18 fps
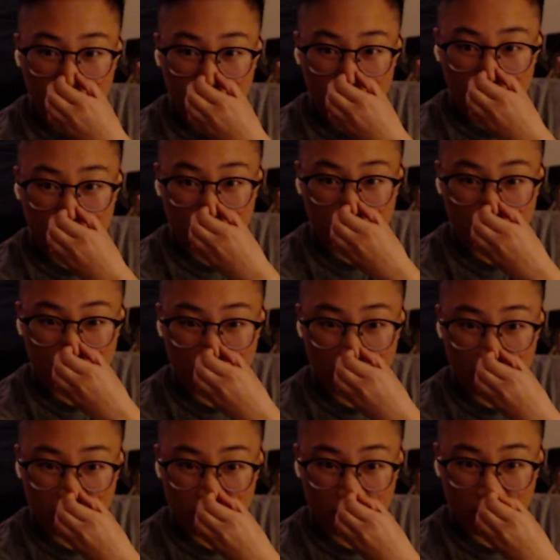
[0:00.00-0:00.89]
me see.
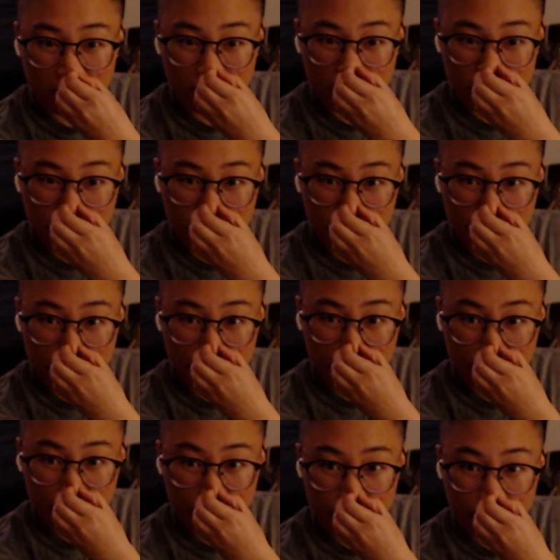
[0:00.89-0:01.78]

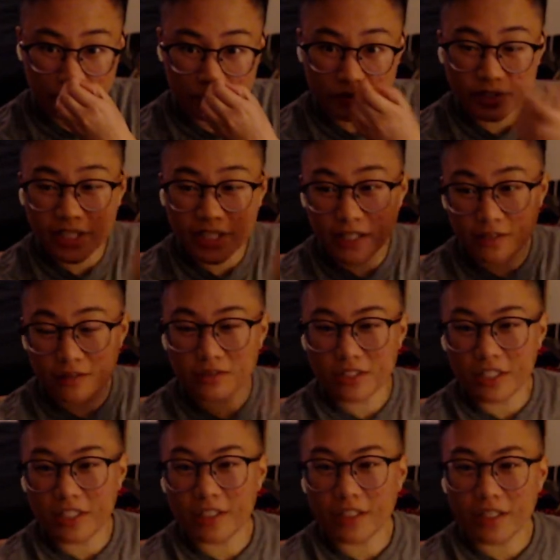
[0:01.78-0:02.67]
Yeah,
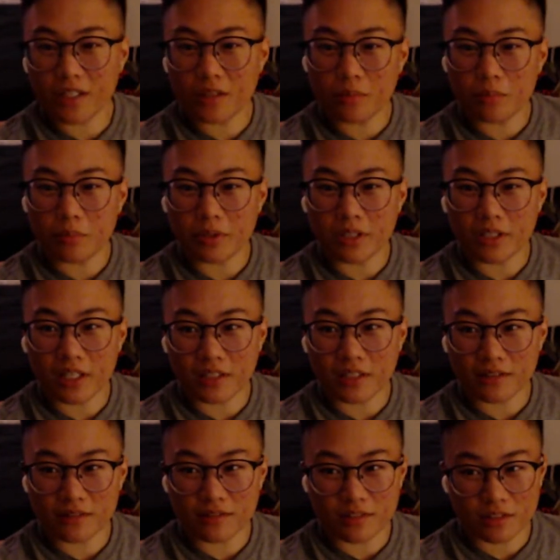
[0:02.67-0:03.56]
1080p
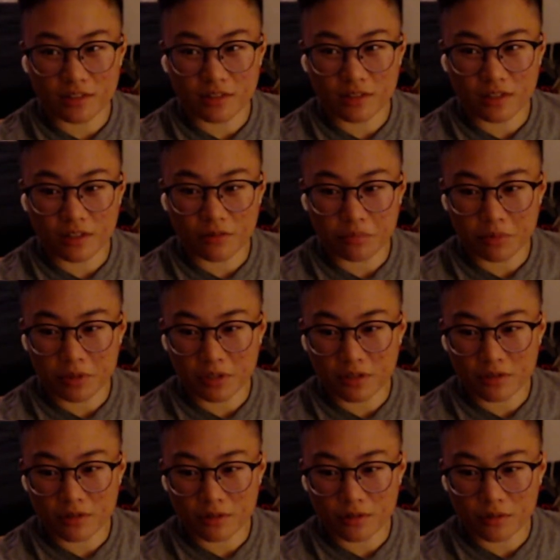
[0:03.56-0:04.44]
at 60
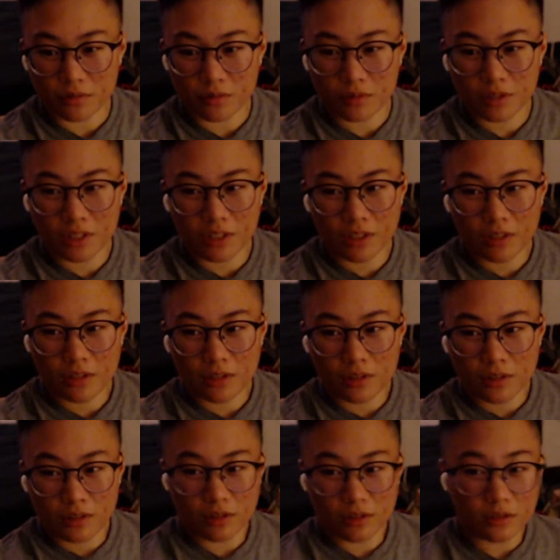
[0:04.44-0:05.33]
FPS, so
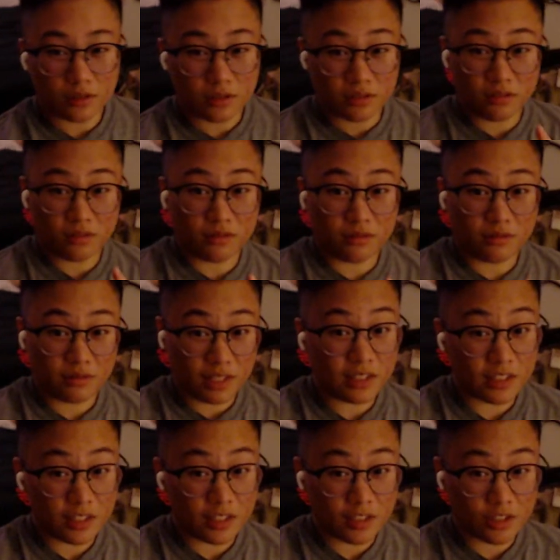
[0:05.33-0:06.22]

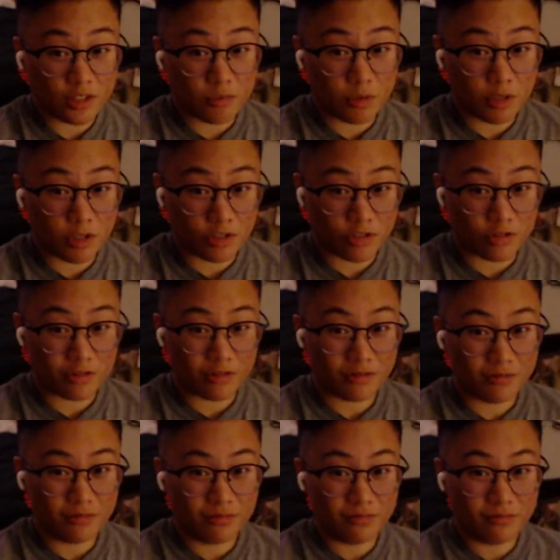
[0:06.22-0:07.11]
that's on you,
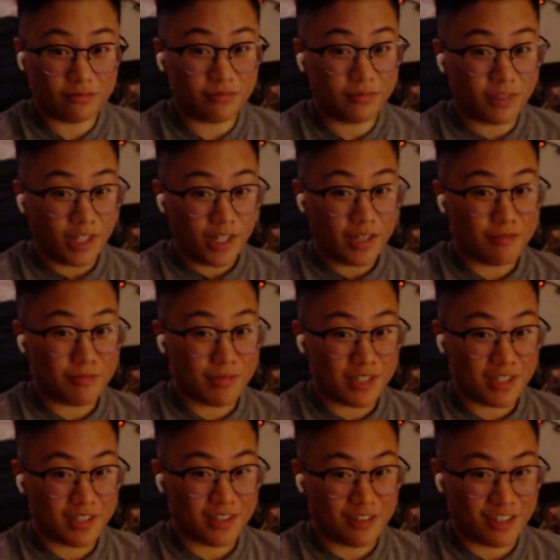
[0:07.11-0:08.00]
Marshall. Not on
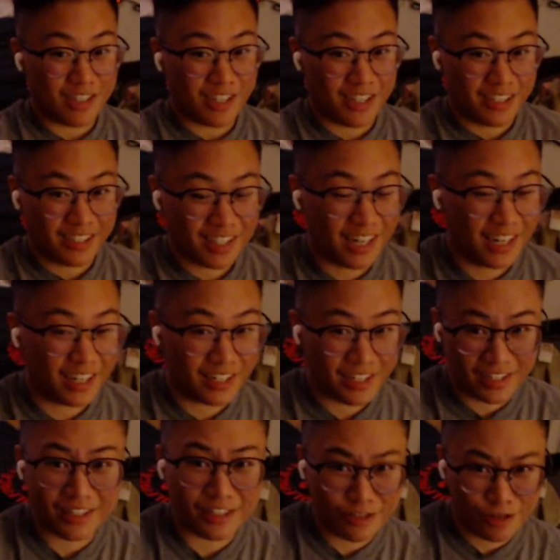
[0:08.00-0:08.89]
me, okay?
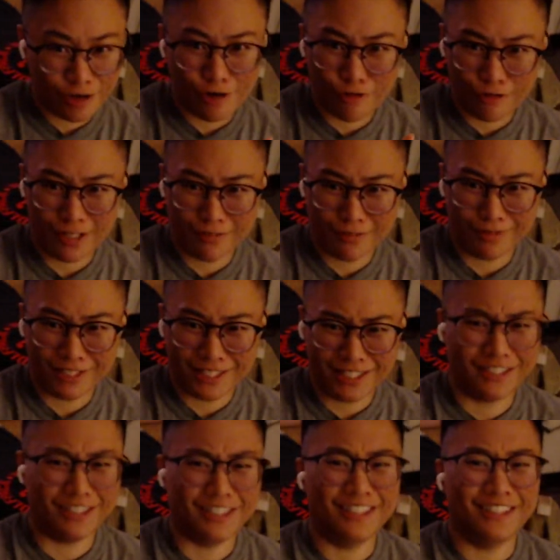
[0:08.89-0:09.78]
I know what I'm
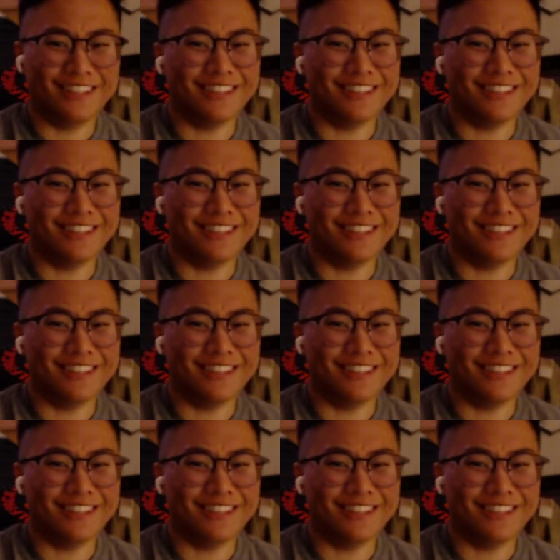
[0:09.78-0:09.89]
saying here.